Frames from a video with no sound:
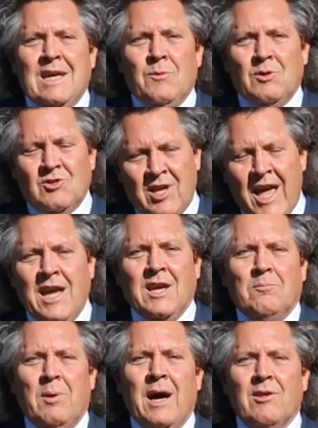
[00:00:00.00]
was
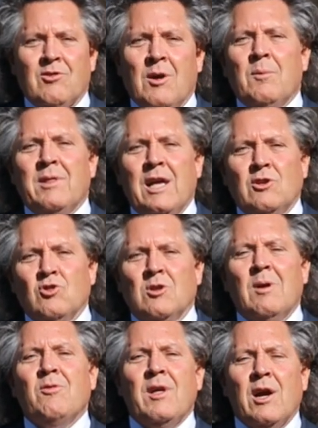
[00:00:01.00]
taken by someone that should have
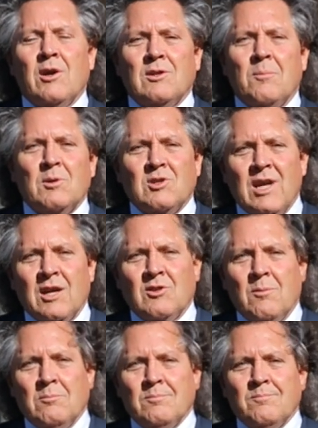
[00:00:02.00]
been there to protect
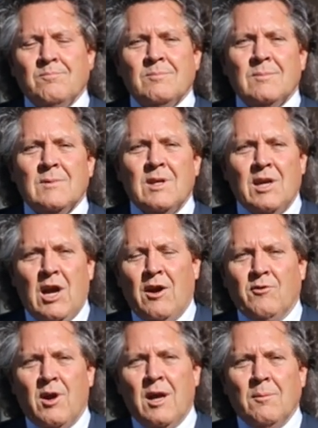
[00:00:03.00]
him, to care
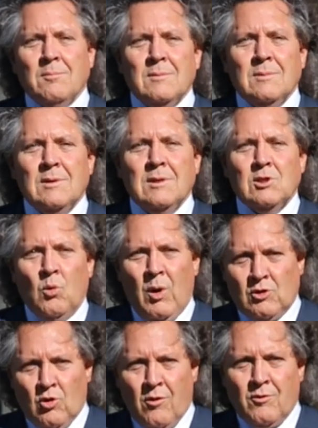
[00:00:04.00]
for him, to
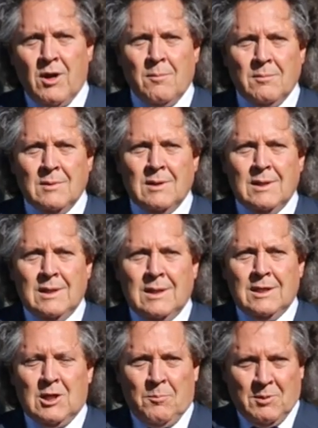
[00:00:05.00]
watch over him,
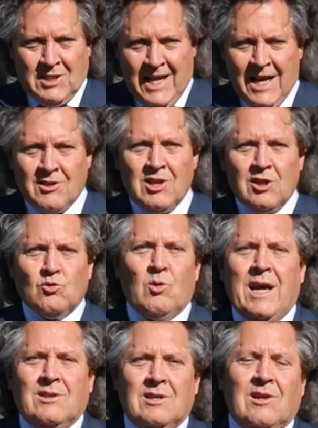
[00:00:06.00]
to protect his
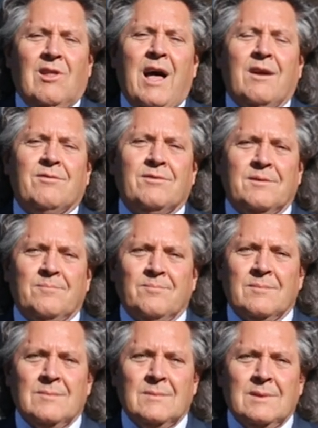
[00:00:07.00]
right to life.
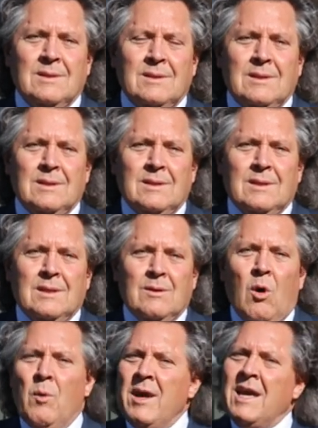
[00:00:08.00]

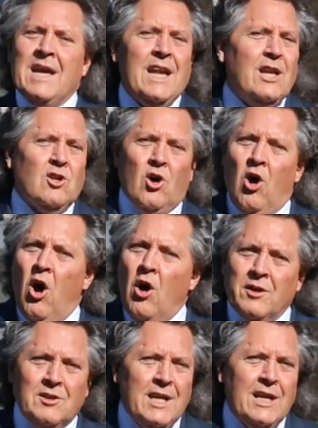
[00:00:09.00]
But we can get into all
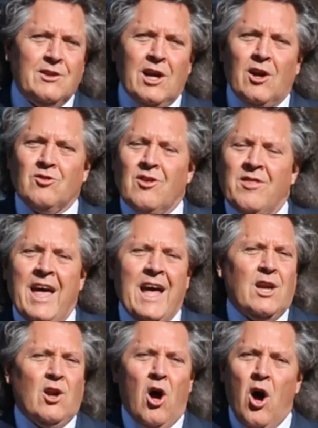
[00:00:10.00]
the details of that
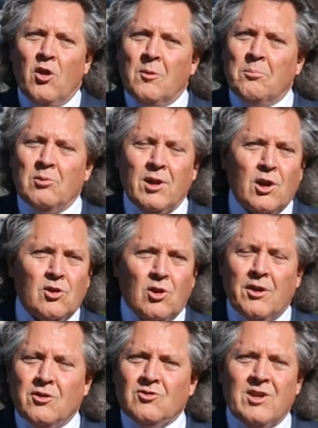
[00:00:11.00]
and all the political
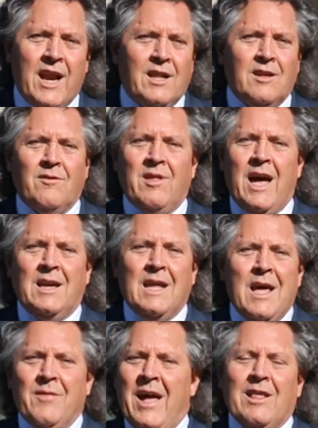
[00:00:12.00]
understanding of that.
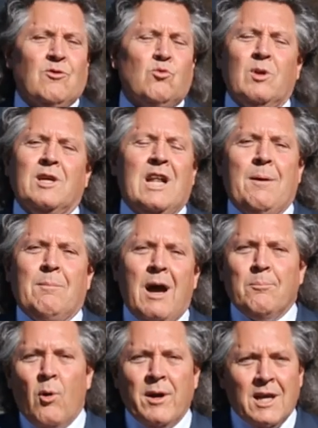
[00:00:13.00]
That's really not my
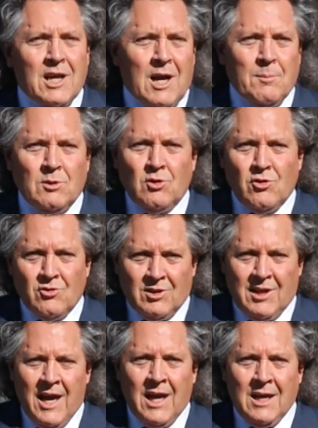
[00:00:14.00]
point in coming to you
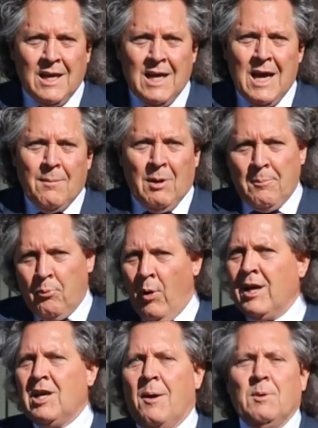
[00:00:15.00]
today. My point
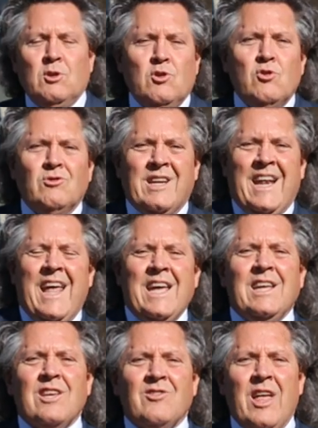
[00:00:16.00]
in coming to you
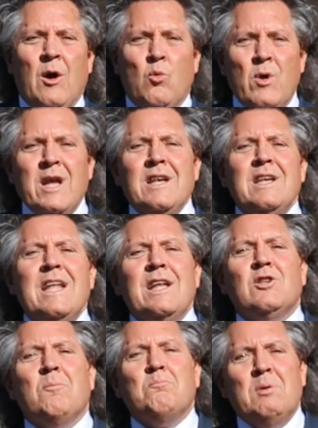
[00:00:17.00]
today is that we need
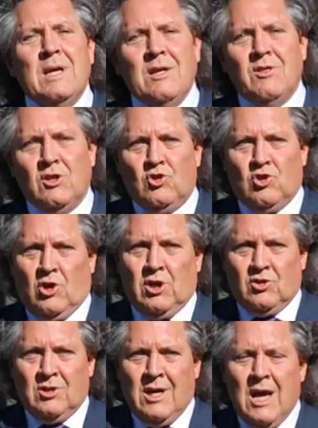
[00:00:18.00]
to be the
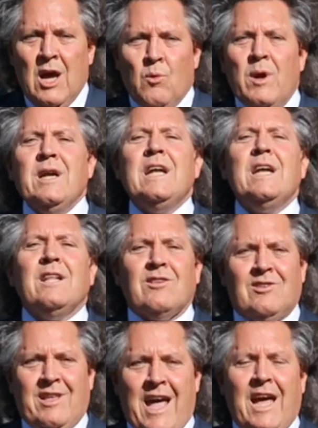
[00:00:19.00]
church. We need to
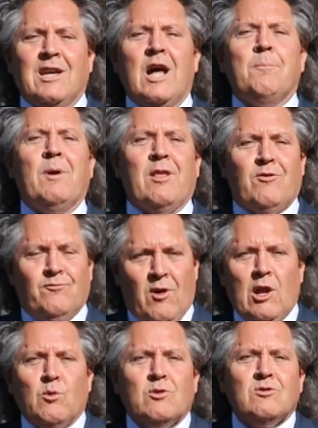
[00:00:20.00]
stand up as
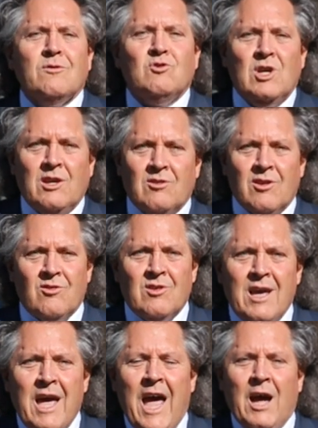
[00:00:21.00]
followers of Jesus
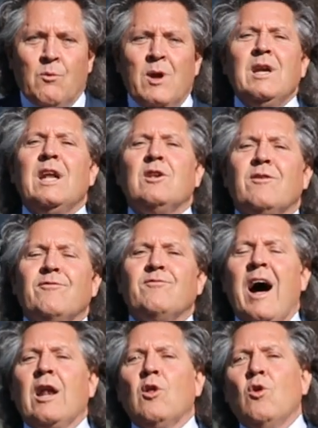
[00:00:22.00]
and we need to
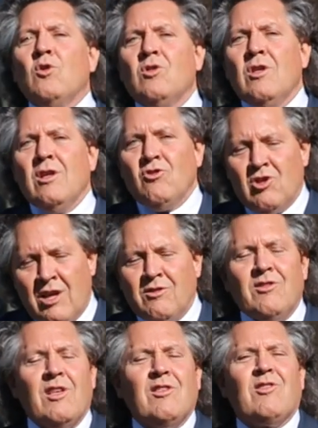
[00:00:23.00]
follow
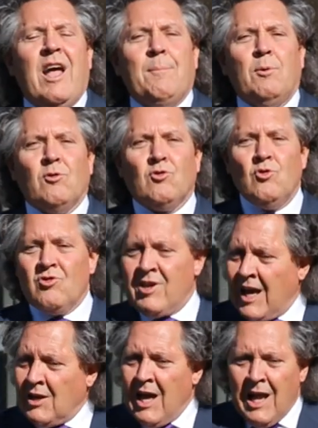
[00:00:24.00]
Jesus' examples, who
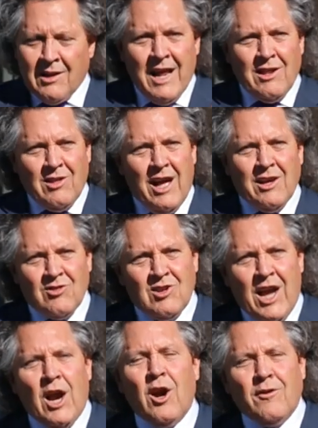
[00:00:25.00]
said, Let us
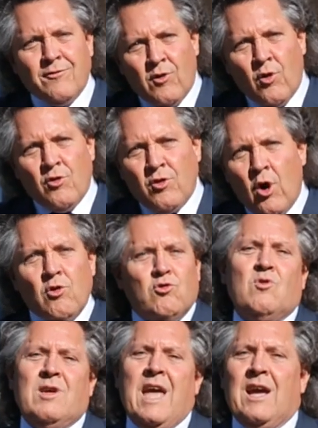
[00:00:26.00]
care for those
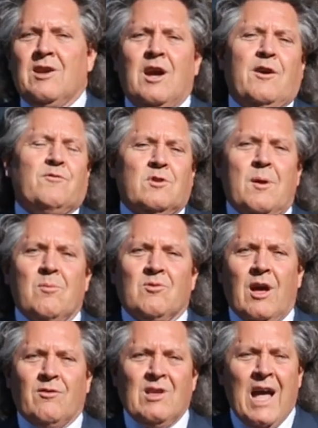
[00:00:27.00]
who can't care for
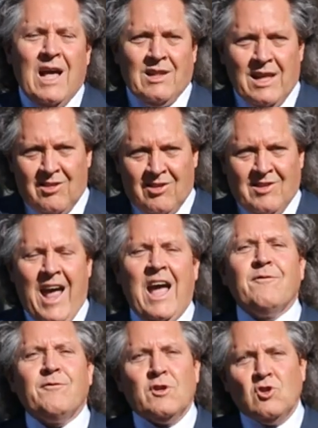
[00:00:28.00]
themselves. Let's
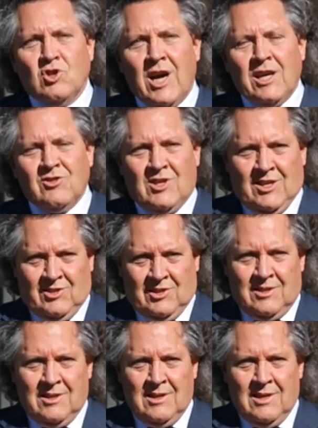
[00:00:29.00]
stand for justice.